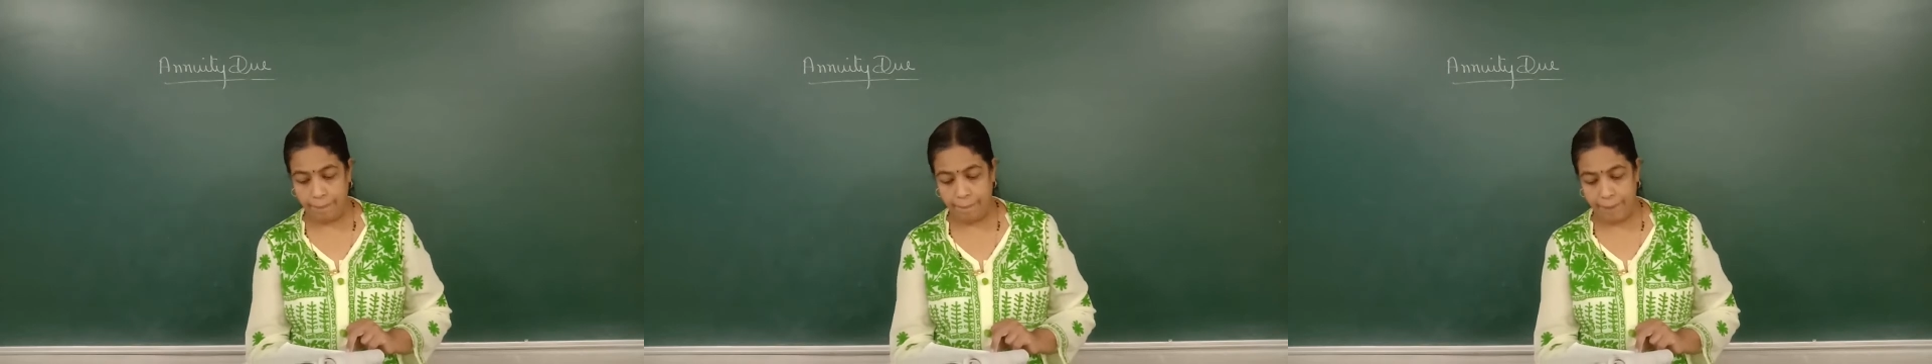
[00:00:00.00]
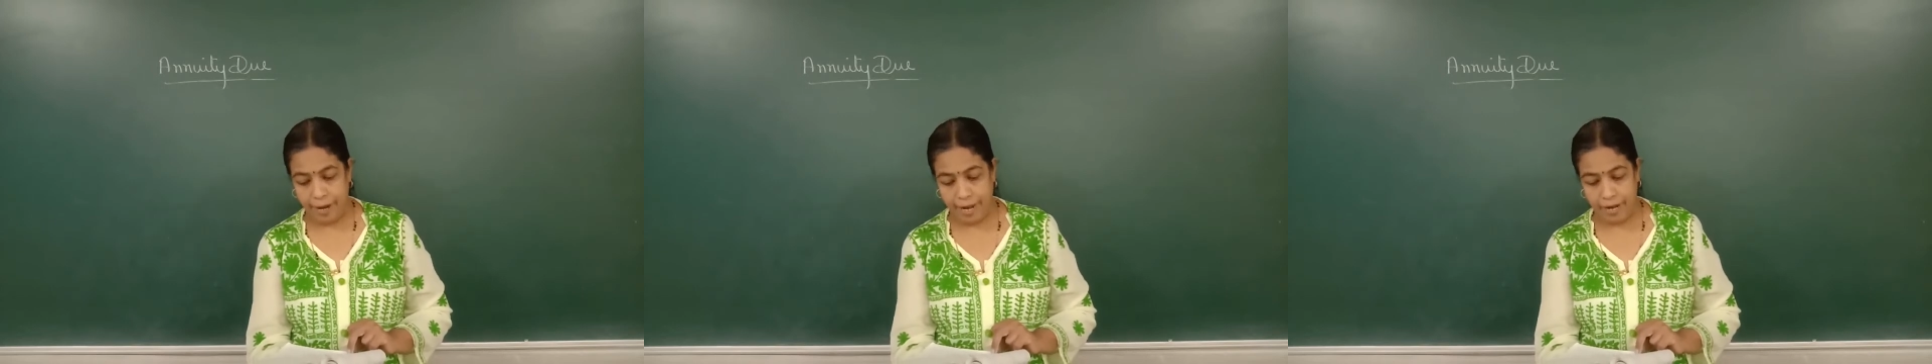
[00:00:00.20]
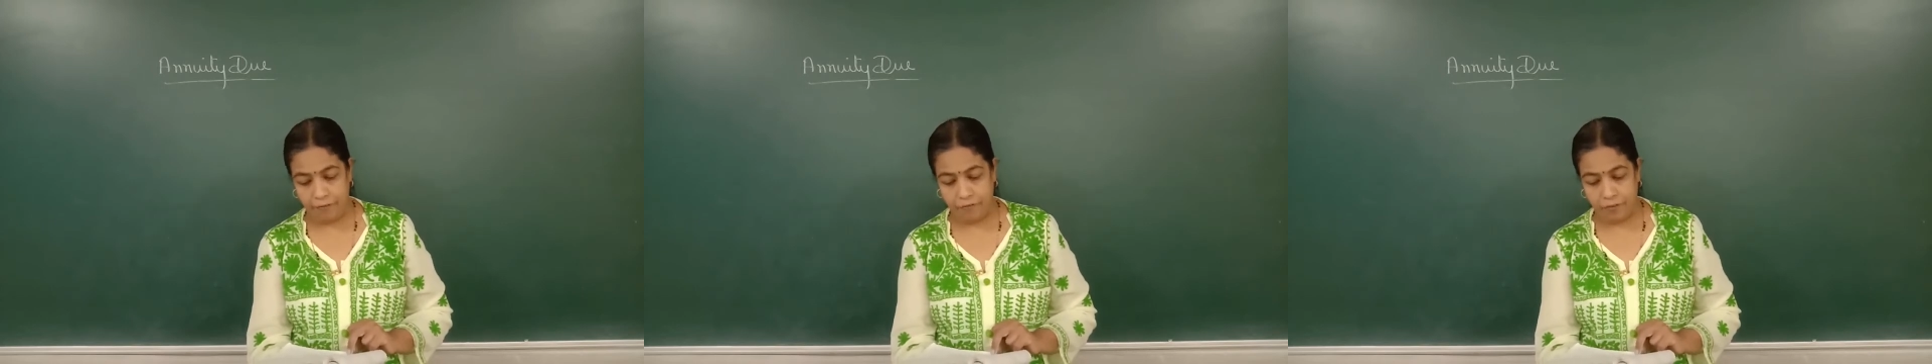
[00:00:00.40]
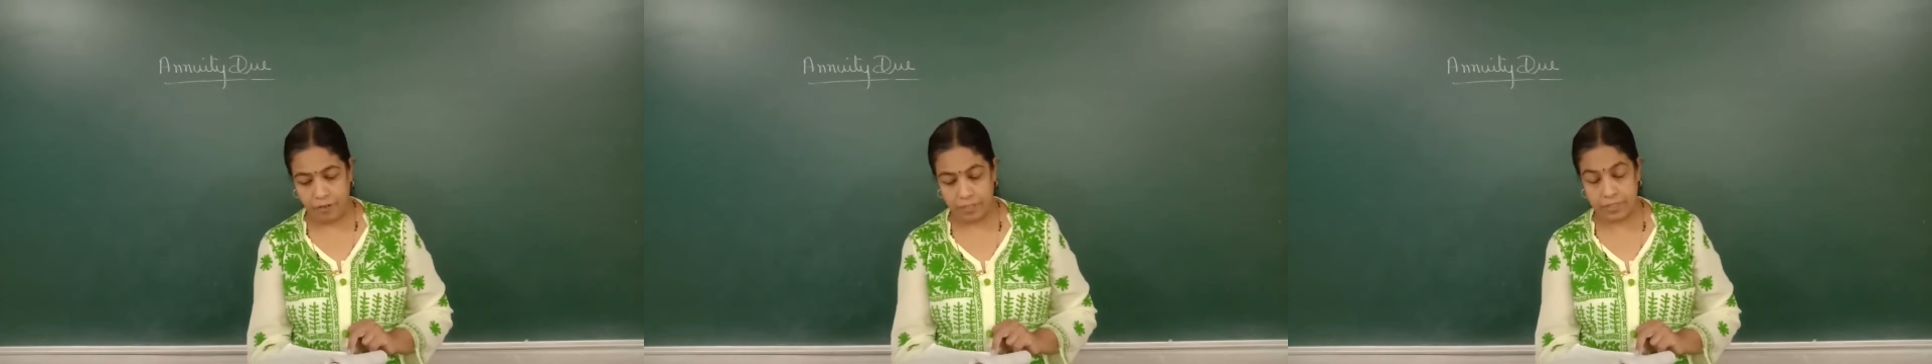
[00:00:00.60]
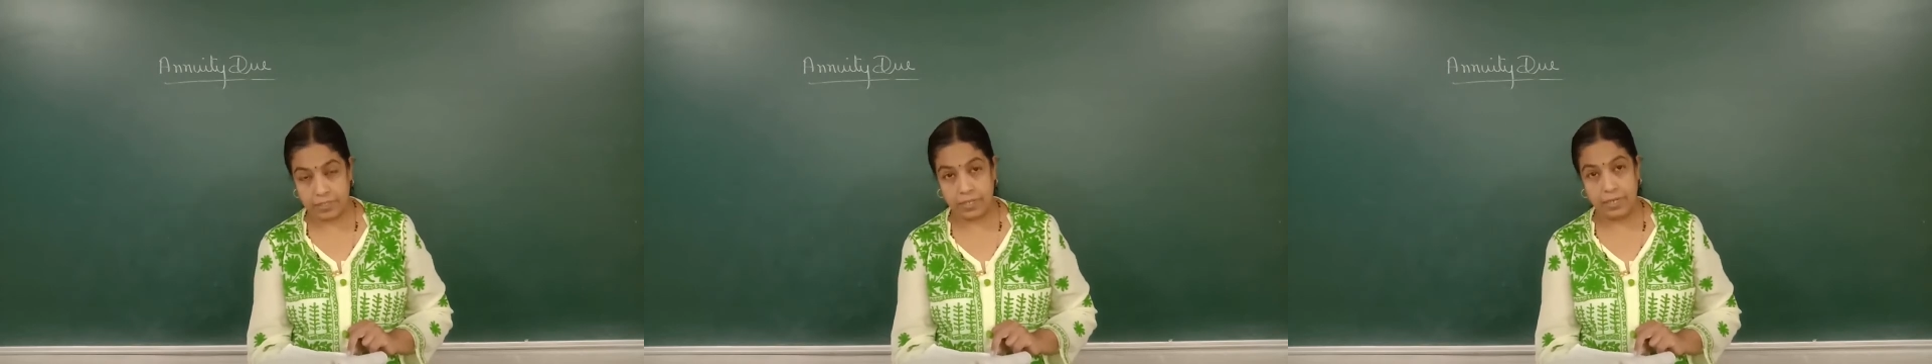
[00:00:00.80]
paid for
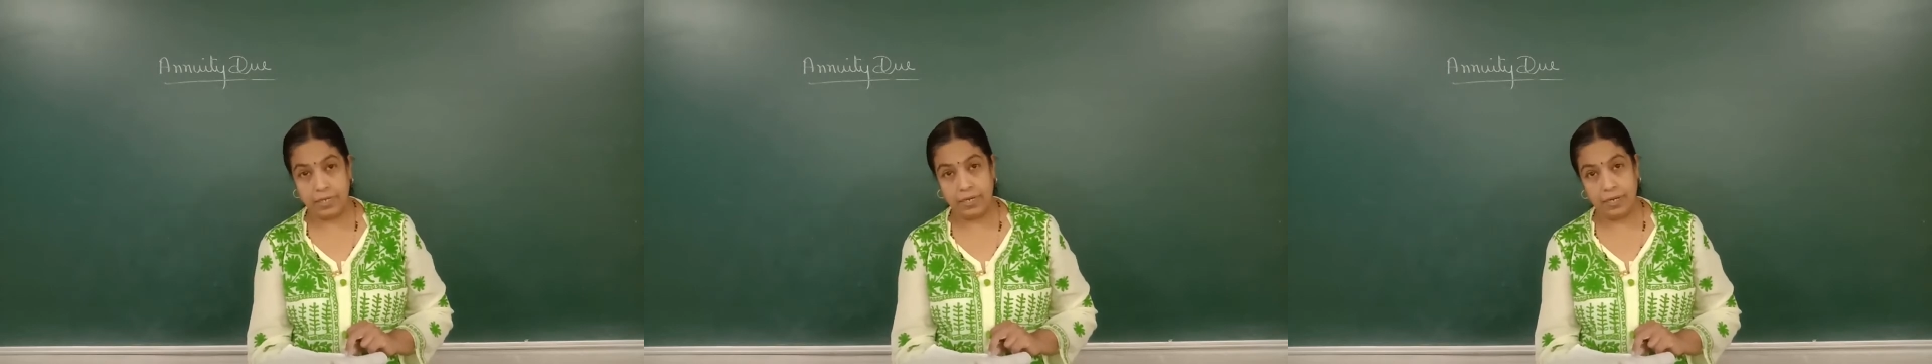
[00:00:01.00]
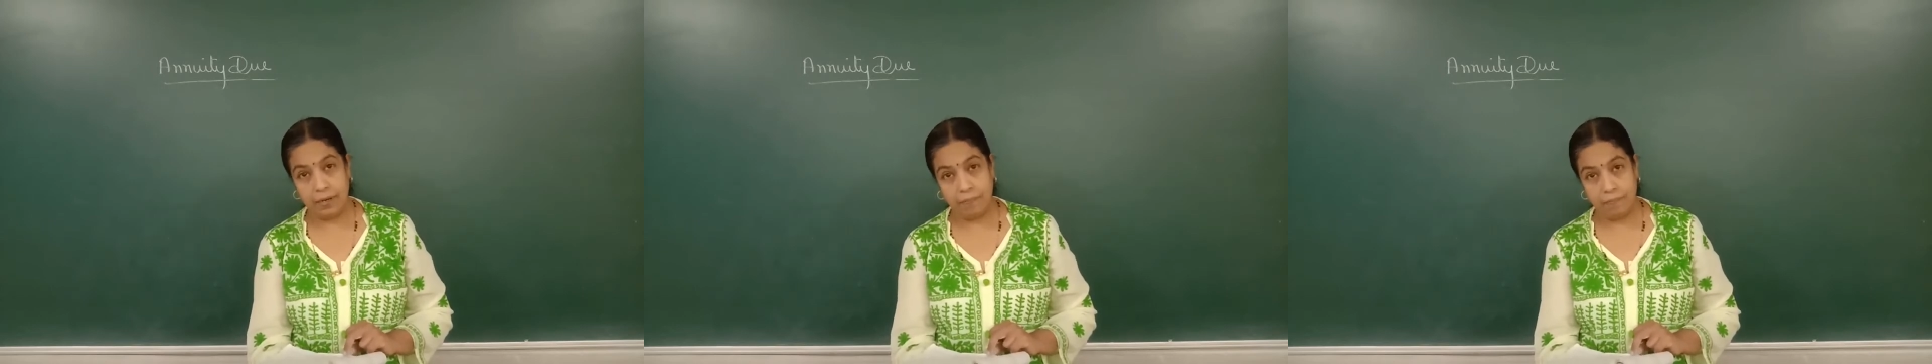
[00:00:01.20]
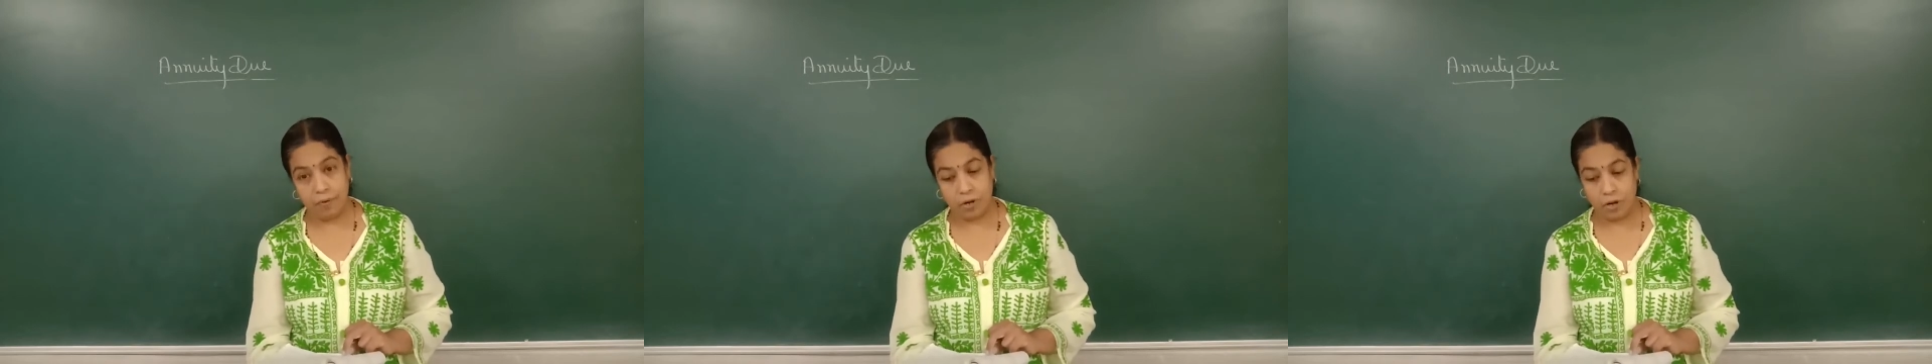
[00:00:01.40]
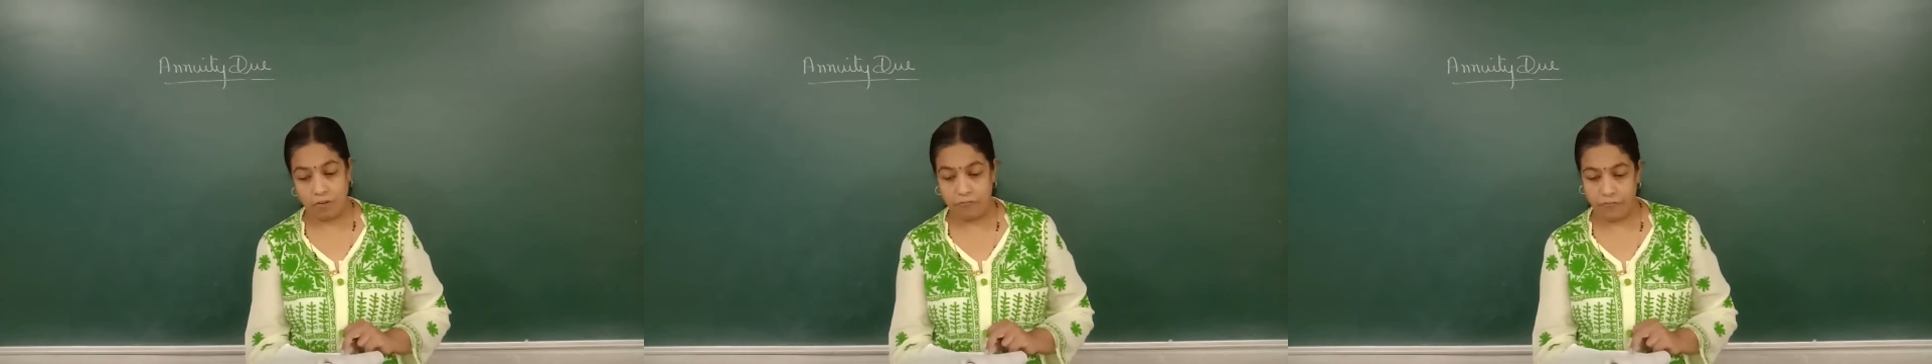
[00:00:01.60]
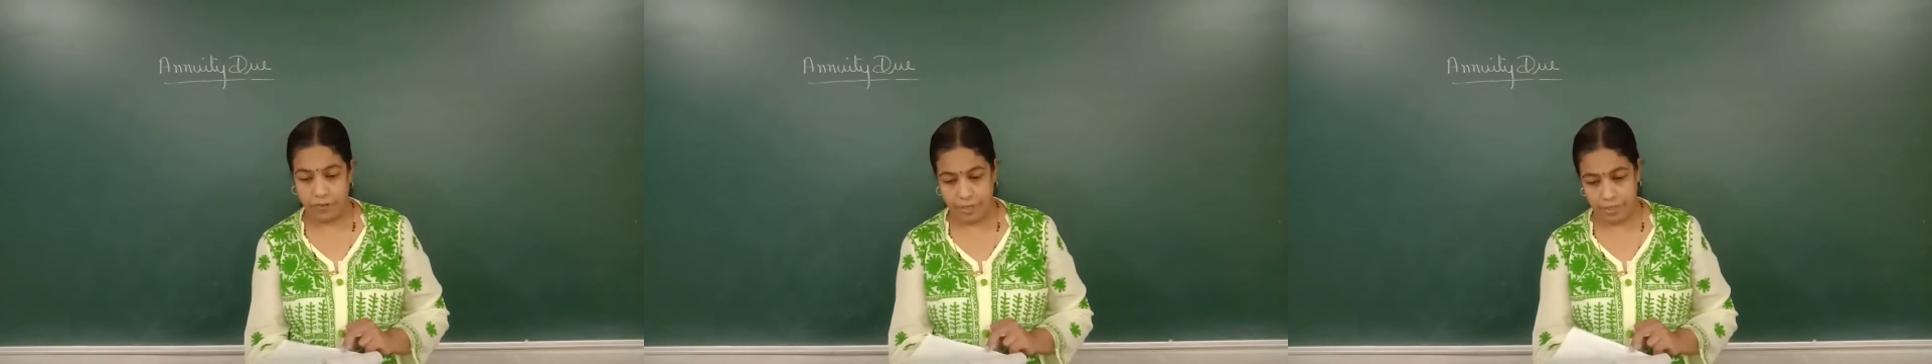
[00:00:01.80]
certain number
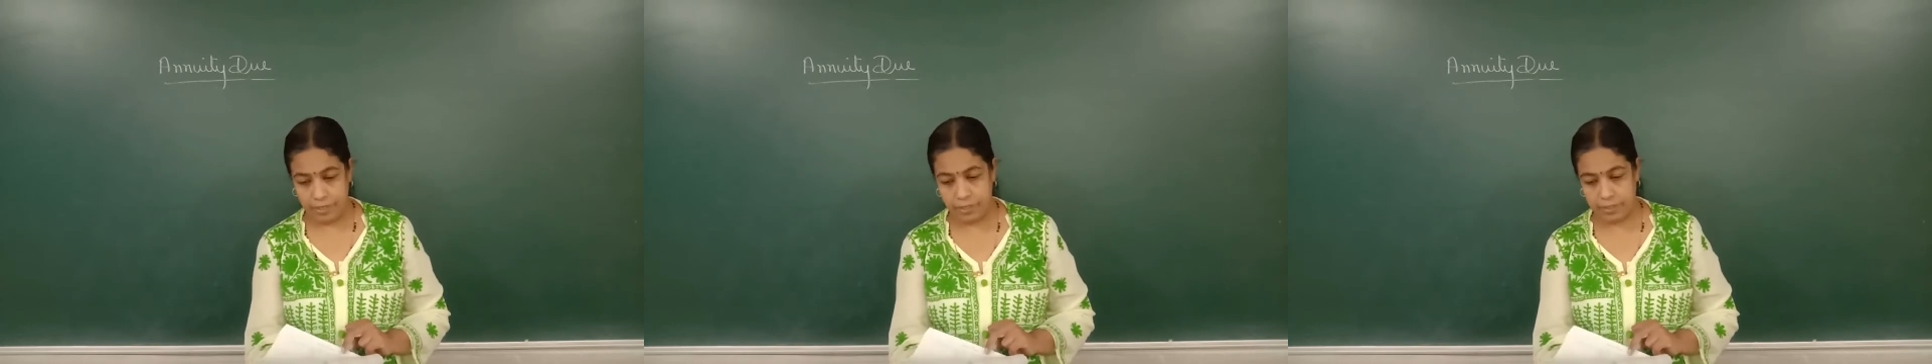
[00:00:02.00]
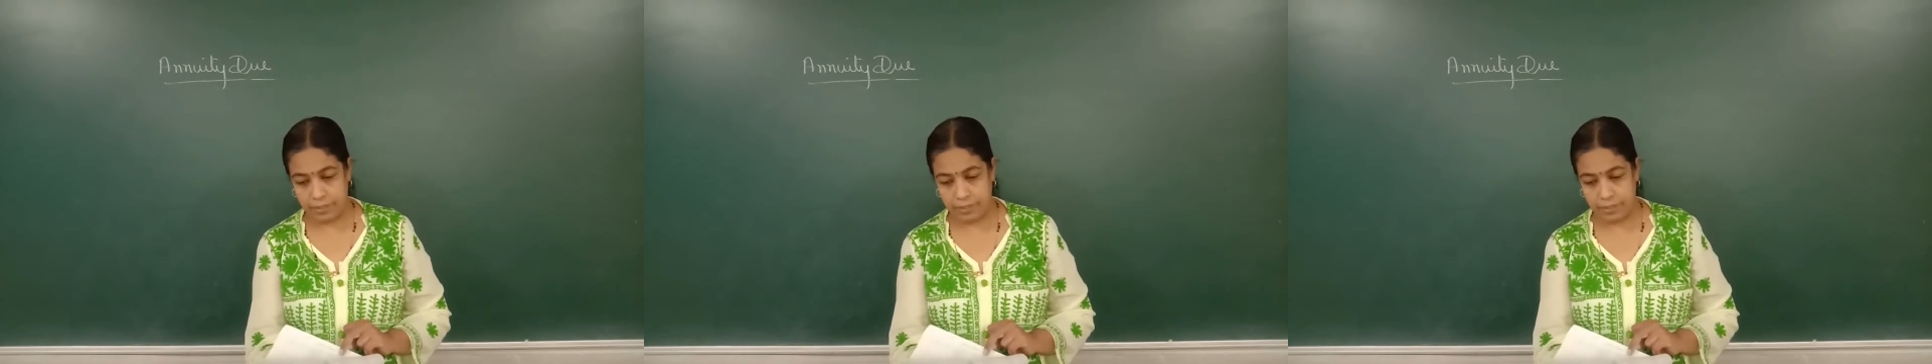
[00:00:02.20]
of years.